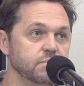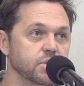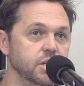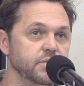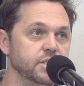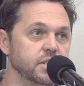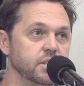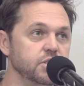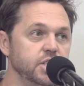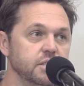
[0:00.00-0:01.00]
kind of as a
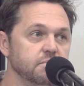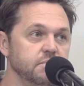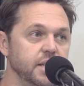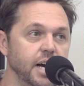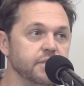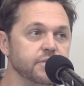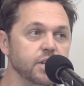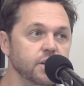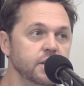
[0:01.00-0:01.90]
logic data flow.